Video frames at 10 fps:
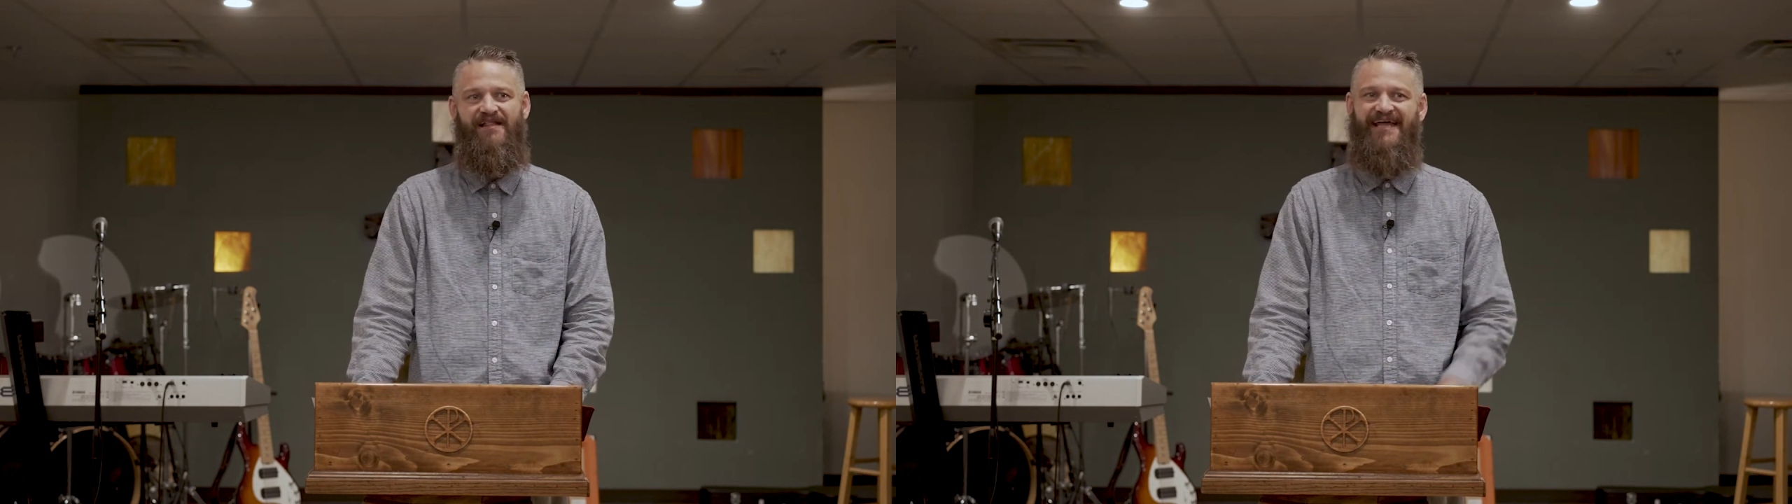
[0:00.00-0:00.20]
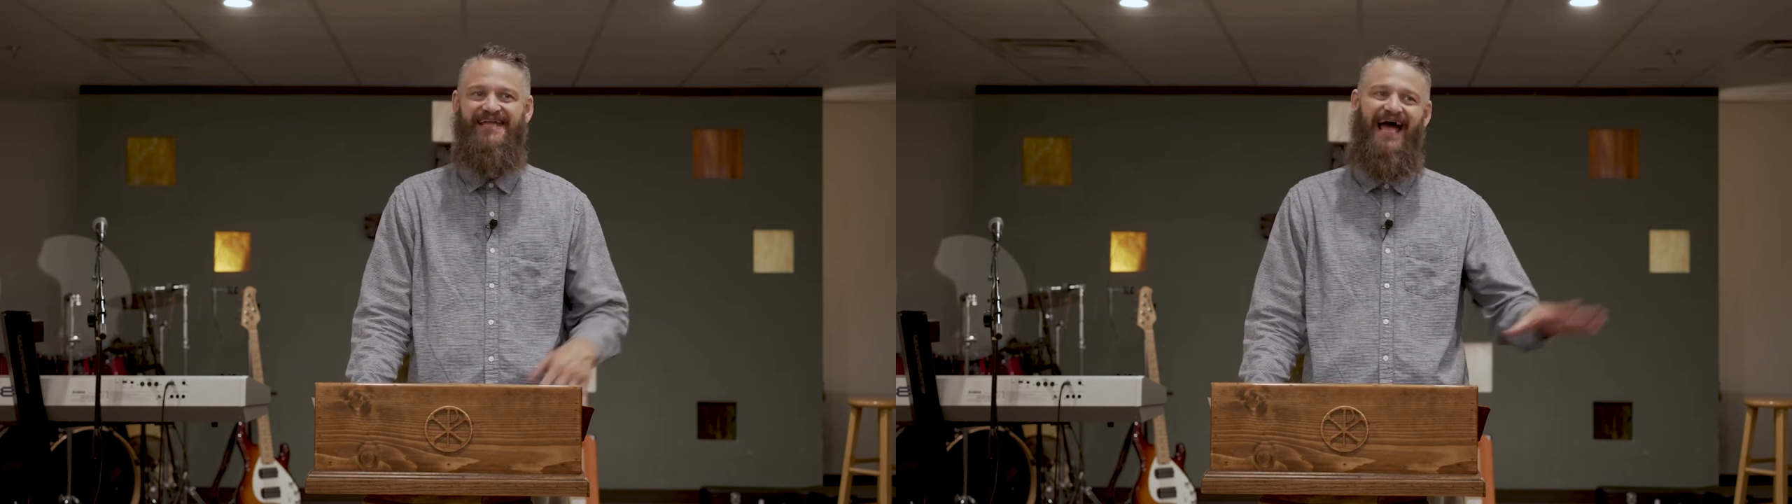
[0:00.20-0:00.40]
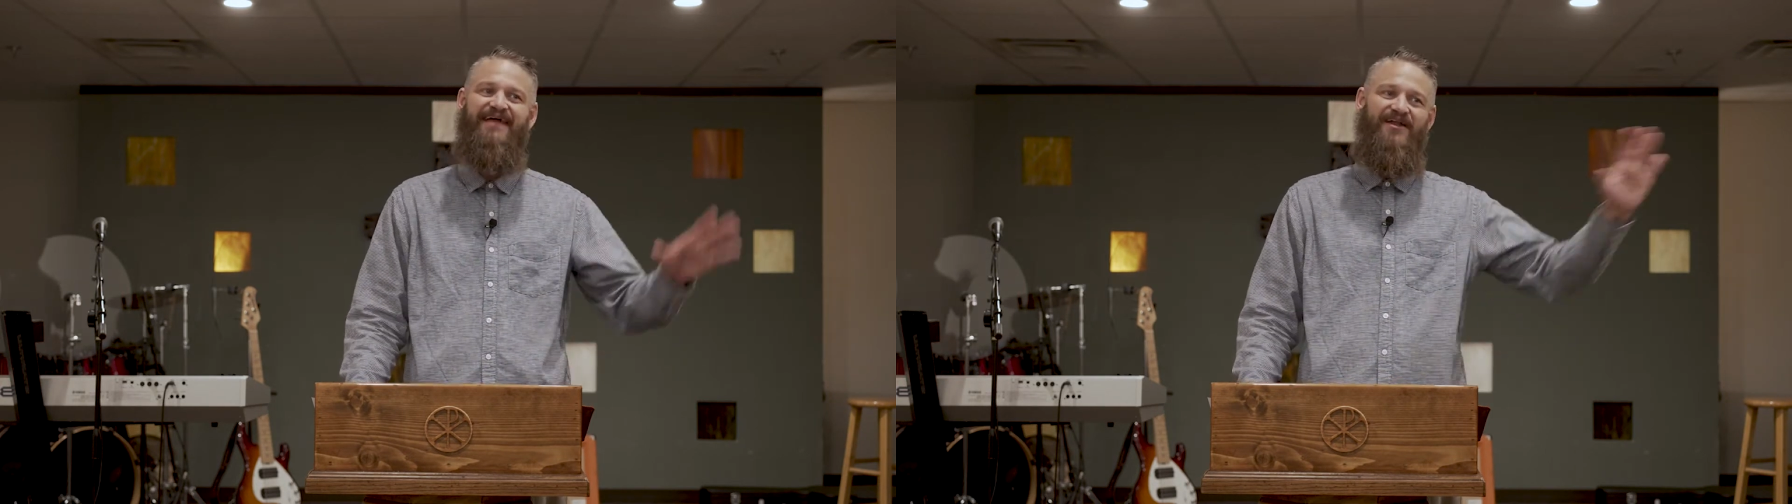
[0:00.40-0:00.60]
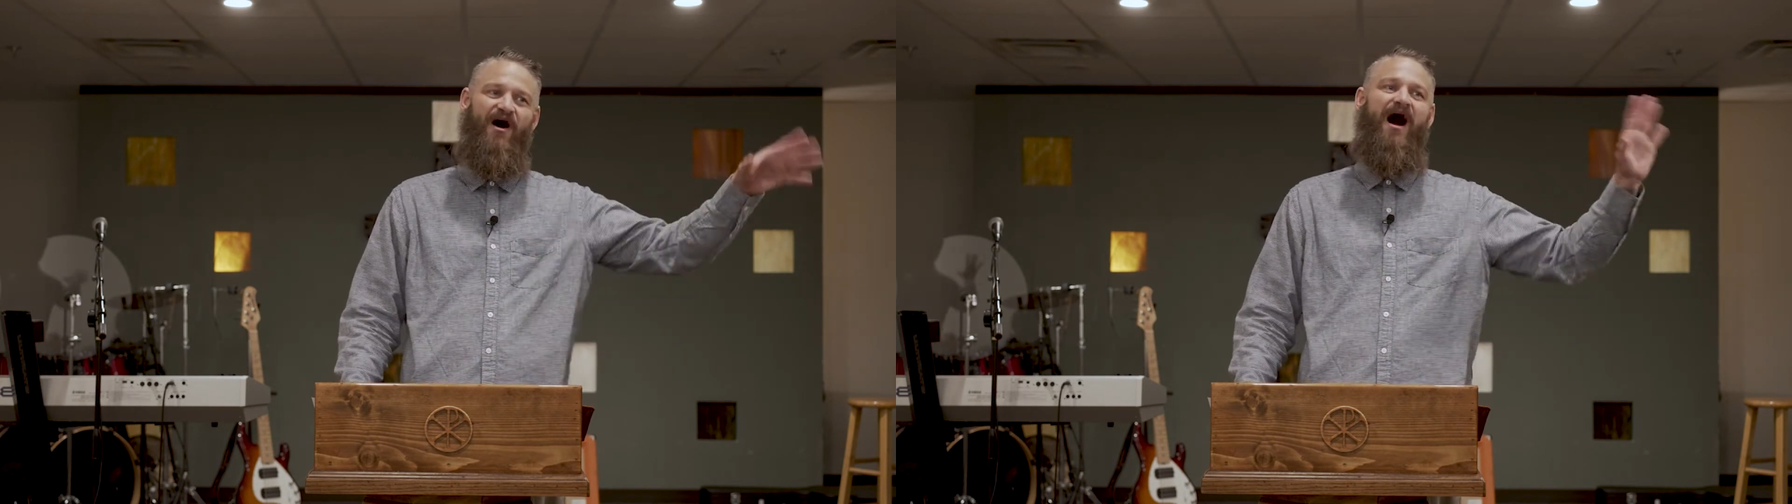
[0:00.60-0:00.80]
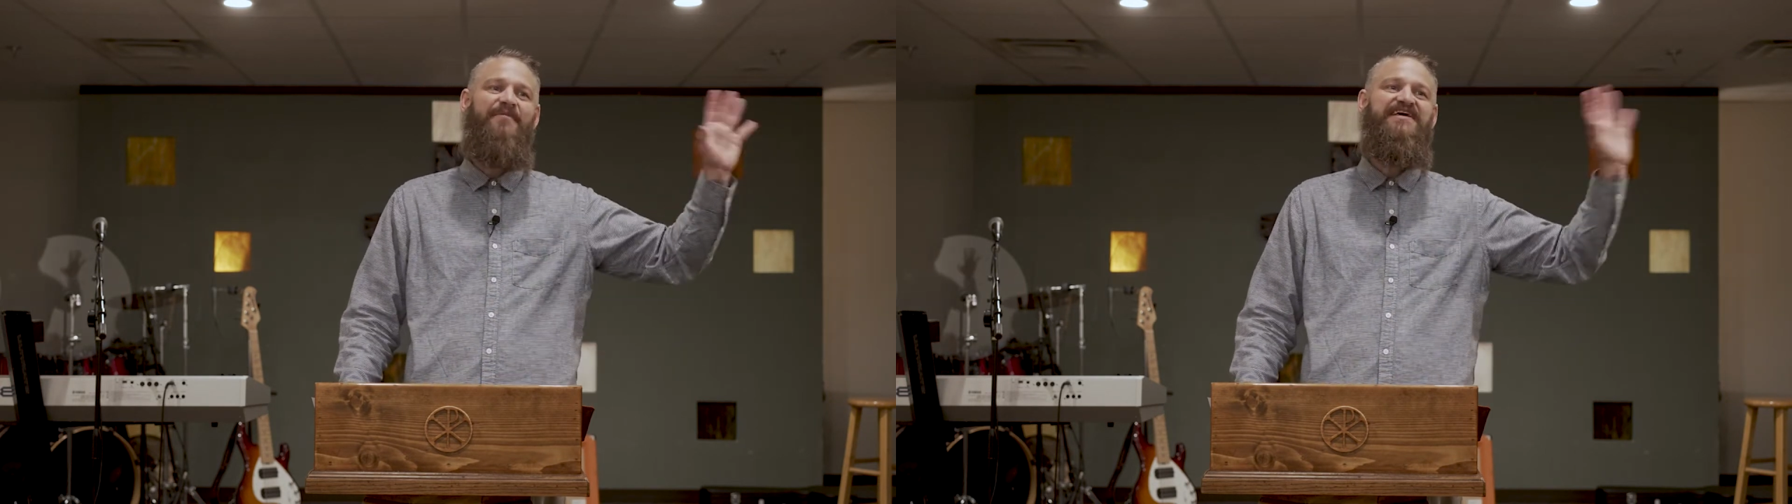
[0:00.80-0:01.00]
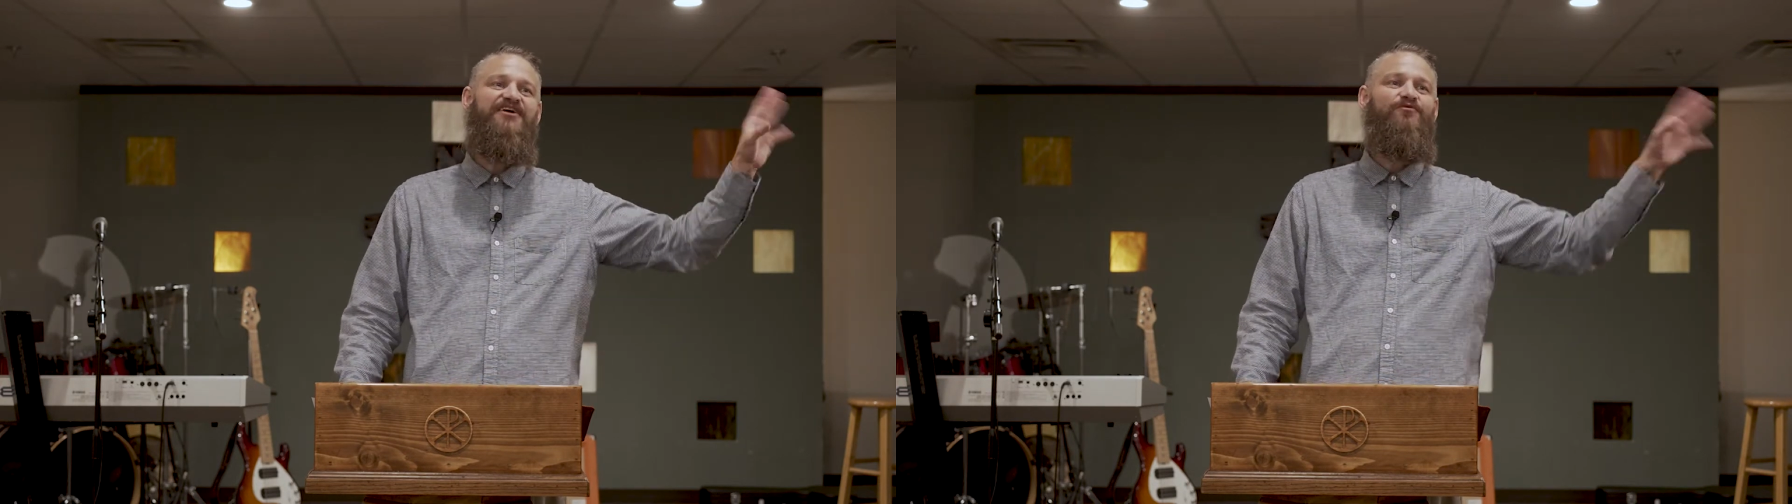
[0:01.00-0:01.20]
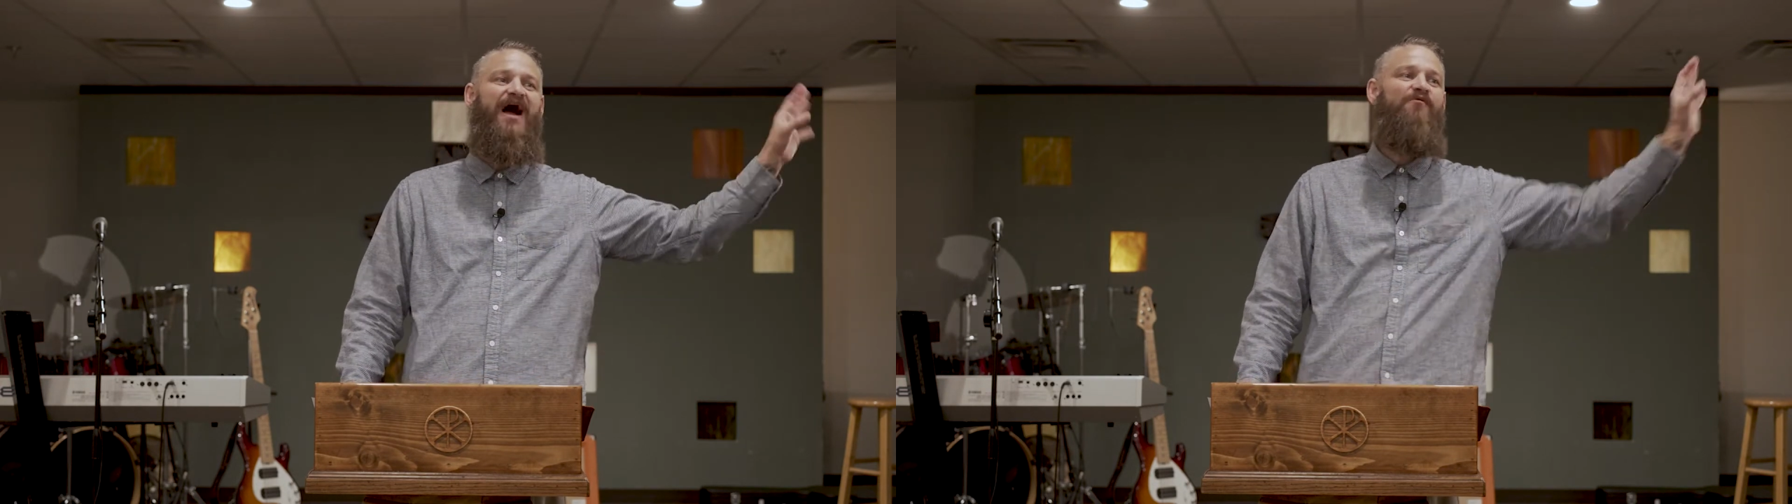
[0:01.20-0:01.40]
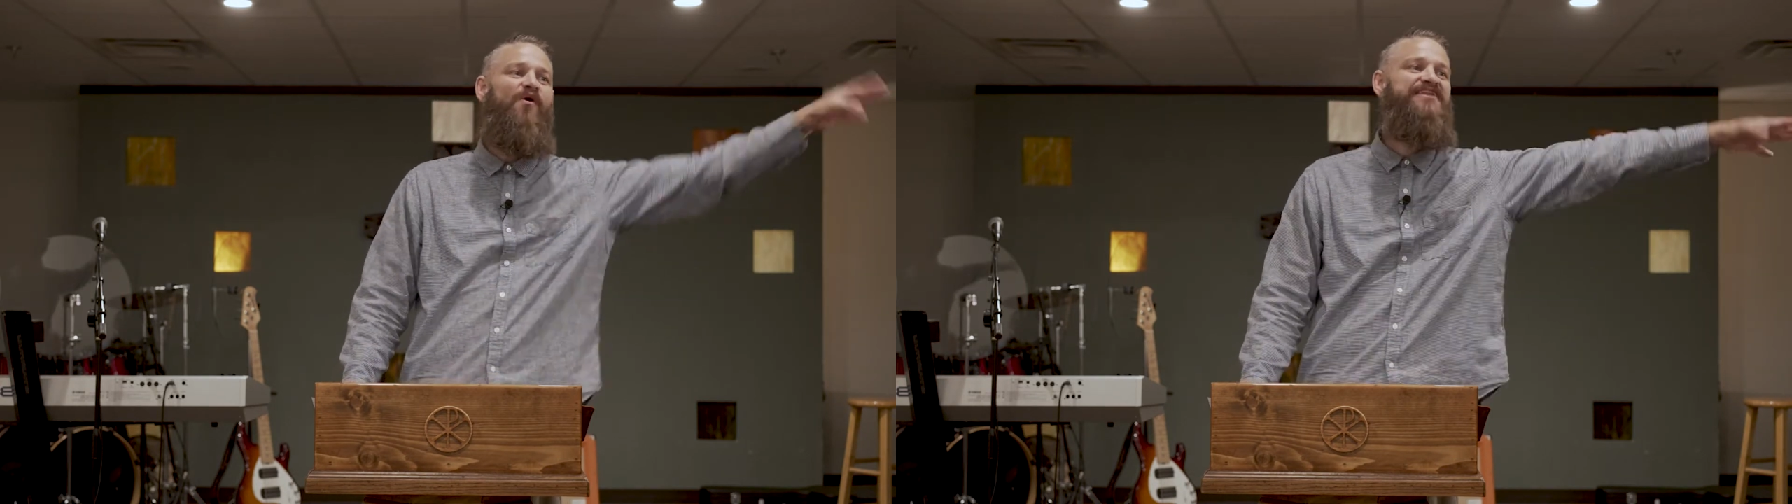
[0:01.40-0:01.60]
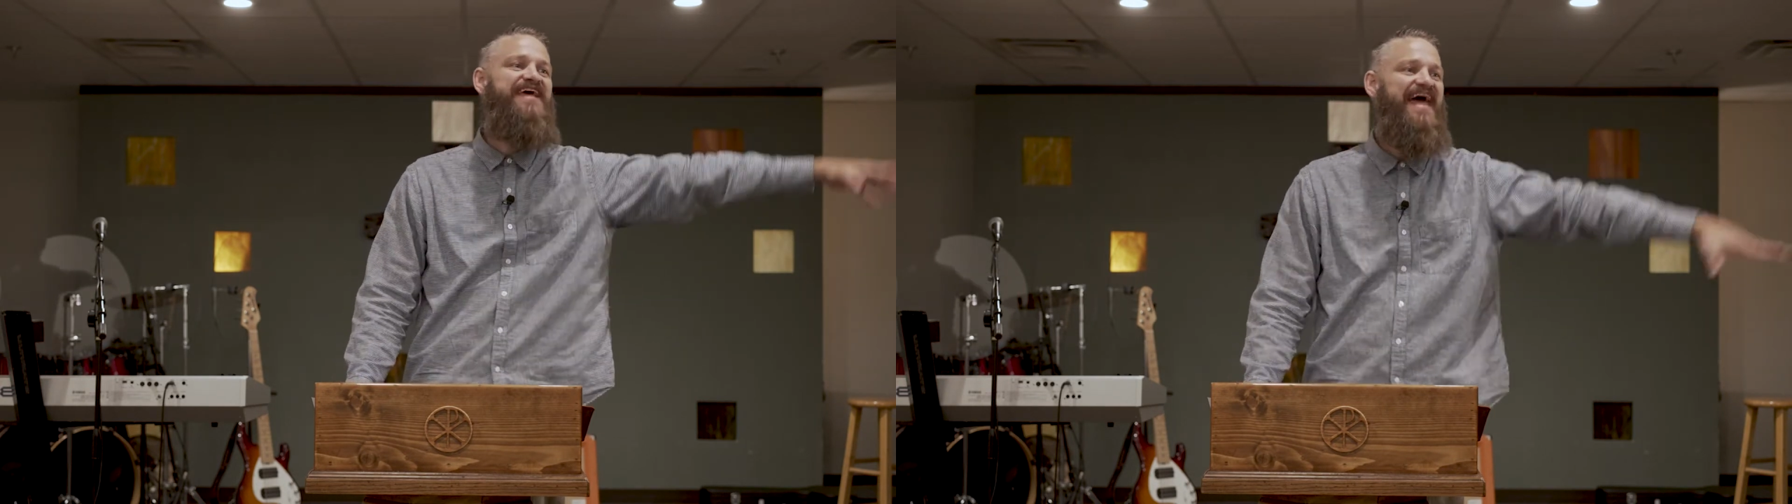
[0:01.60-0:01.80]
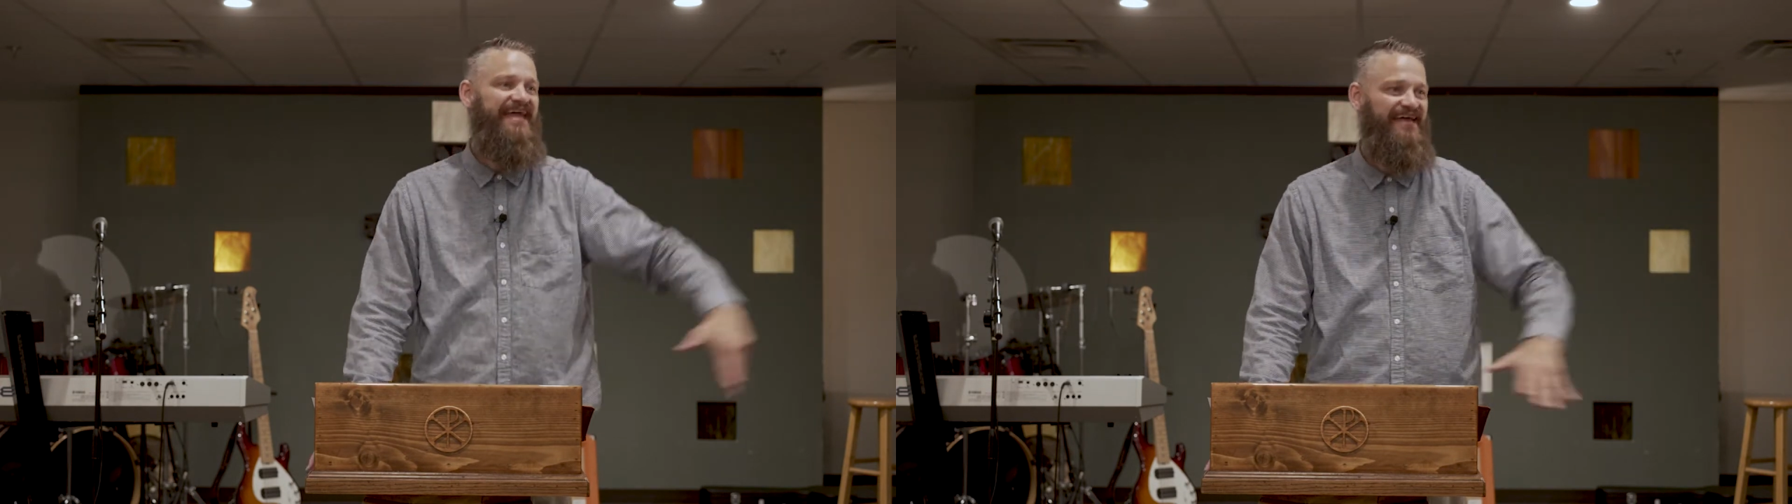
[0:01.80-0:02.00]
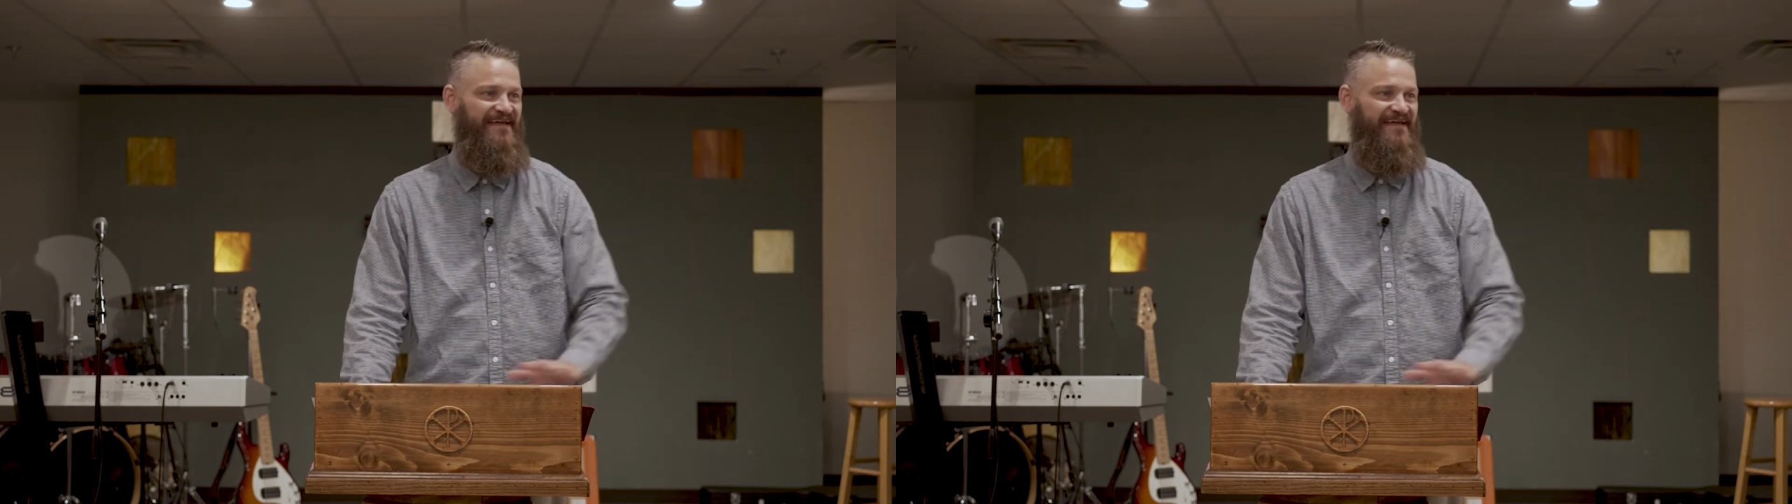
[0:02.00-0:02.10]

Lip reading: Like, yeah, you know, I'm going to get right one day.